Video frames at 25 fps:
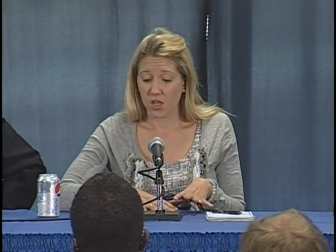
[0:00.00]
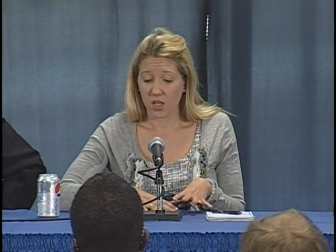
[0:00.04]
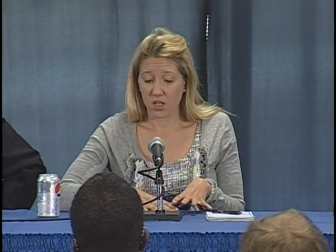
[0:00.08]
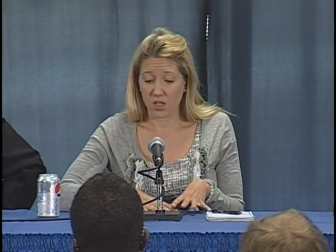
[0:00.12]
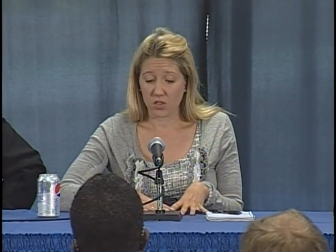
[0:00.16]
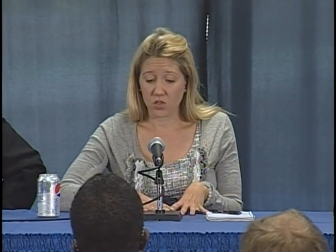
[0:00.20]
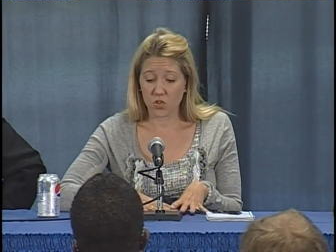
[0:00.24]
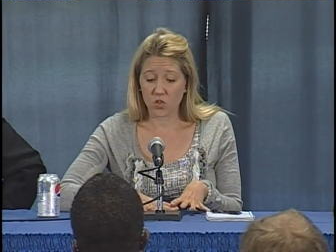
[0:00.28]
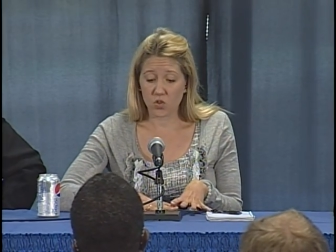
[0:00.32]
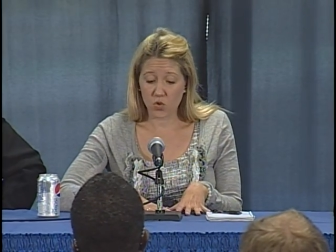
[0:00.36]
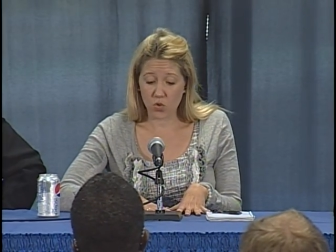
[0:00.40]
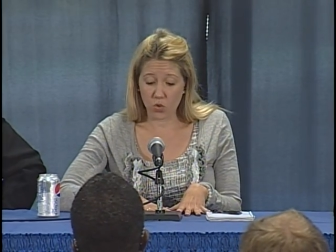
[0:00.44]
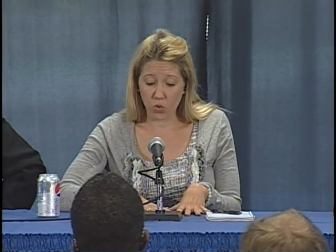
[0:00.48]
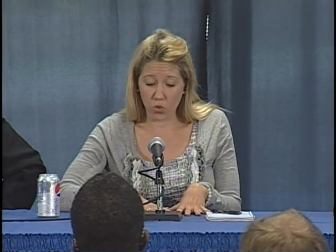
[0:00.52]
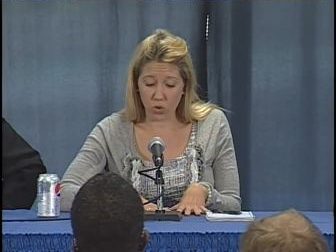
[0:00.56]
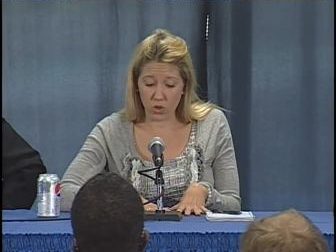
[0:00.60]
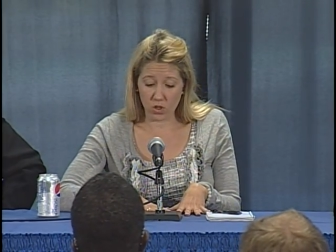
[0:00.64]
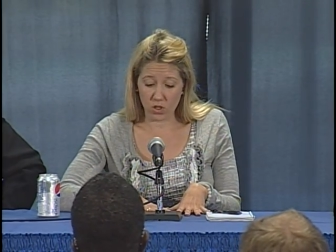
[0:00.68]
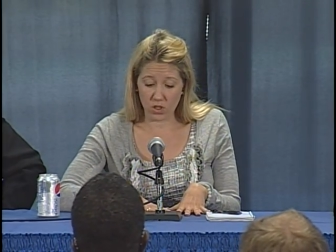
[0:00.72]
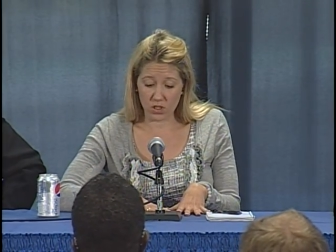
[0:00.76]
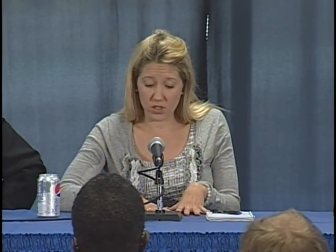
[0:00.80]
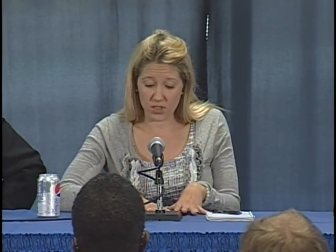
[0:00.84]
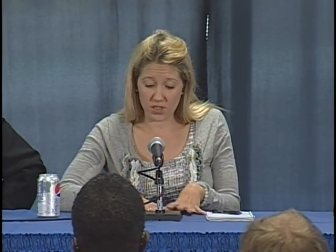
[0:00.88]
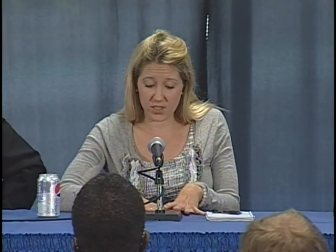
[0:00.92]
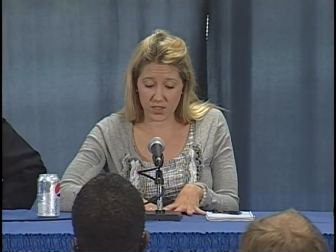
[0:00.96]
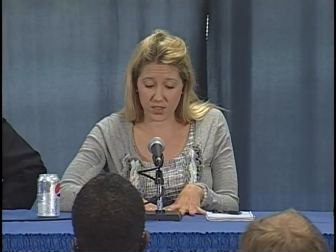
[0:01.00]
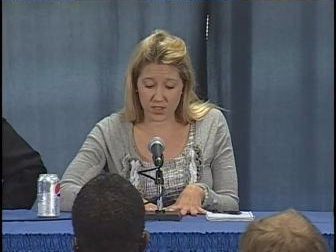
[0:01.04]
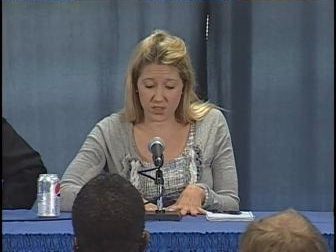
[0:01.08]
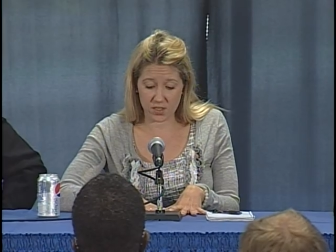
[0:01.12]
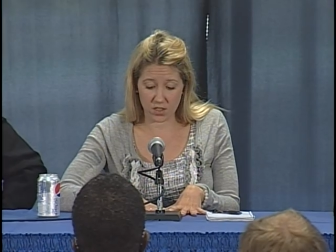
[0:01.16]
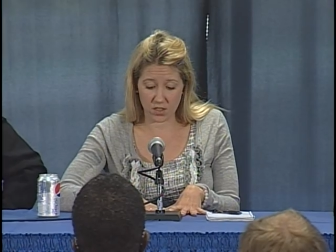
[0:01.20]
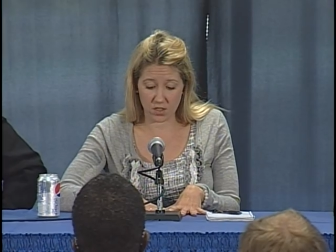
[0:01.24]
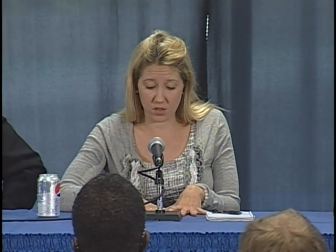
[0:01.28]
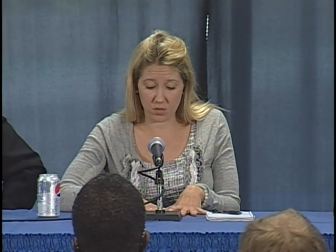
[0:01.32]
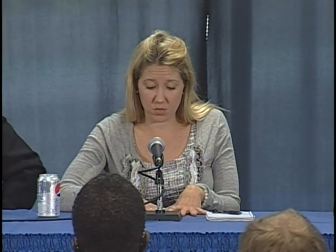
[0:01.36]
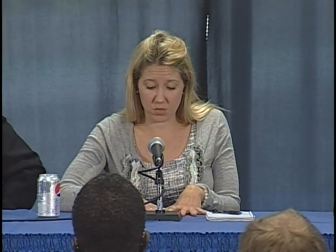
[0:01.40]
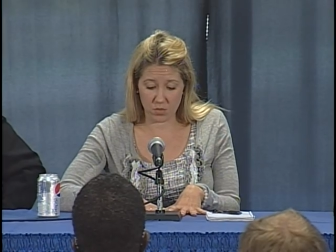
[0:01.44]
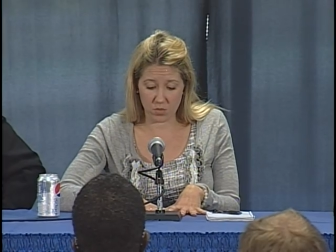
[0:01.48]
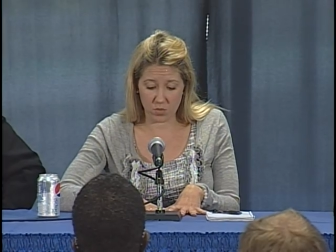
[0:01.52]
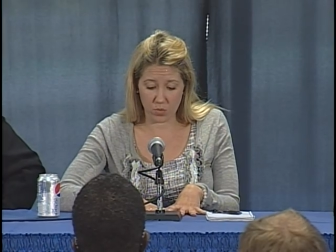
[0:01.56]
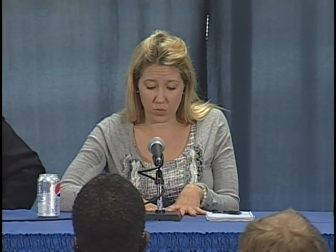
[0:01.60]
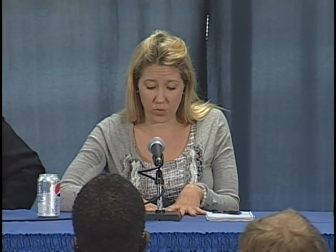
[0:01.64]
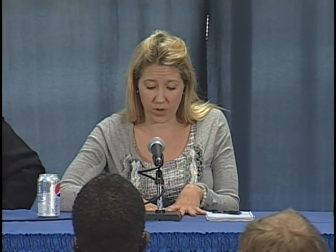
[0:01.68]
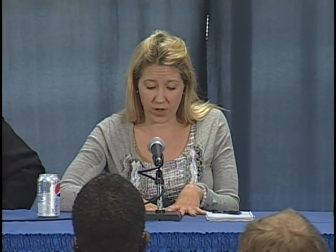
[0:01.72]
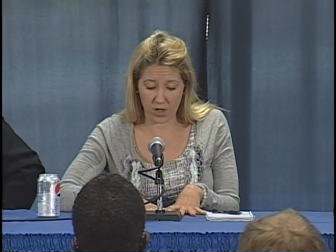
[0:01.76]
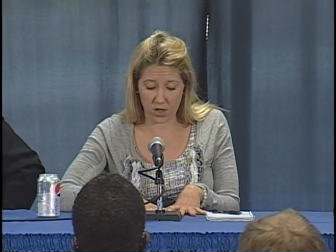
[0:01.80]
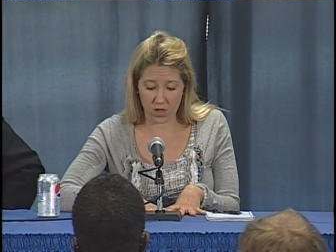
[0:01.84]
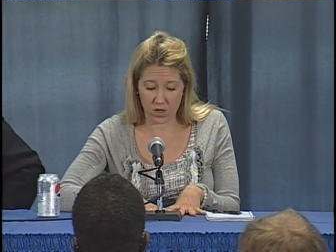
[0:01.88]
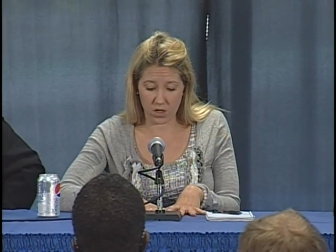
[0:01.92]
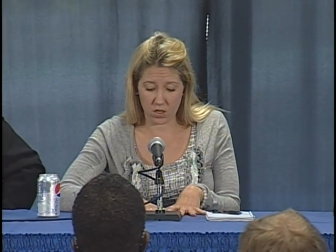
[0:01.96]
school system
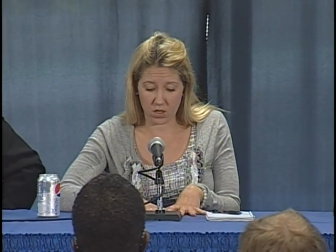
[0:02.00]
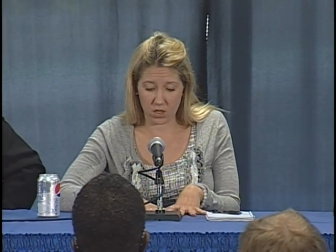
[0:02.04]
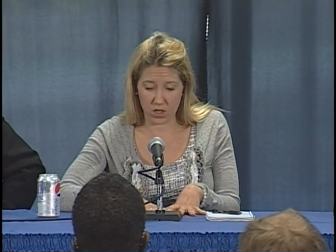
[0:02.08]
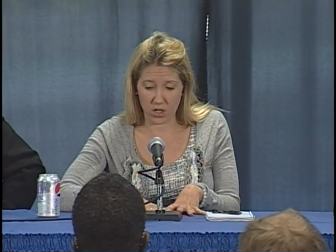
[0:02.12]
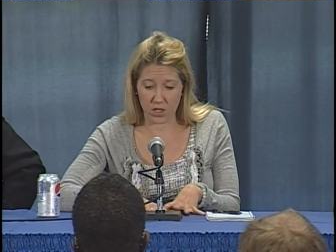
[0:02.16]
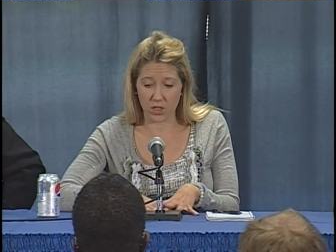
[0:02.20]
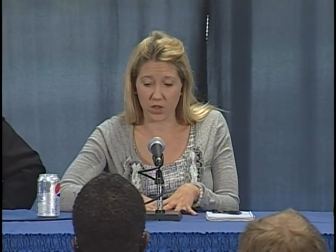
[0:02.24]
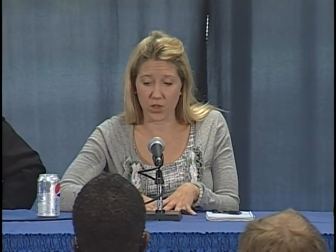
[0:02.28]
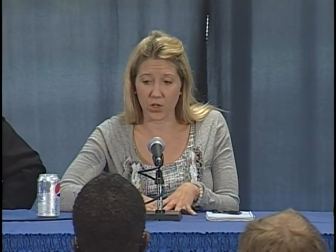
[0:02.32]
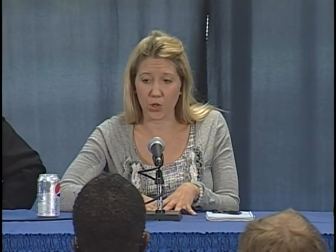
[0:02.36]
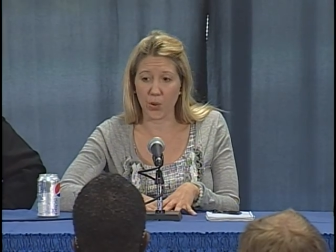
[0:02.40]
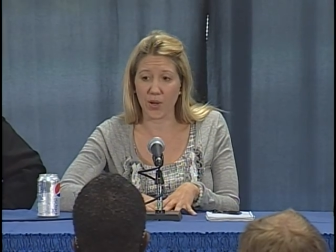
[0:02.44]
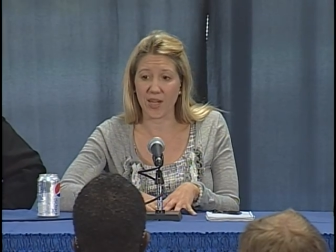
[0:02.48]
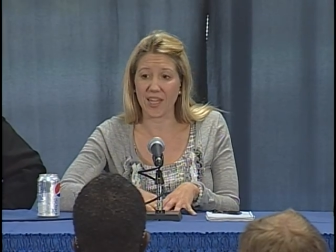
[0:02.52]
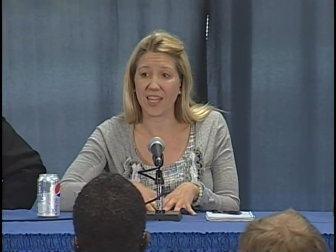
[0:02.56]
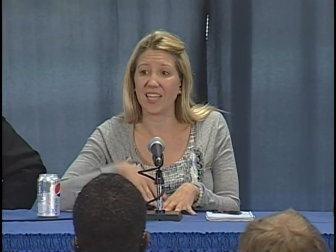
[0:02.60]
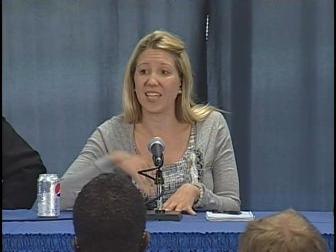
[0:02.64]
where Illinois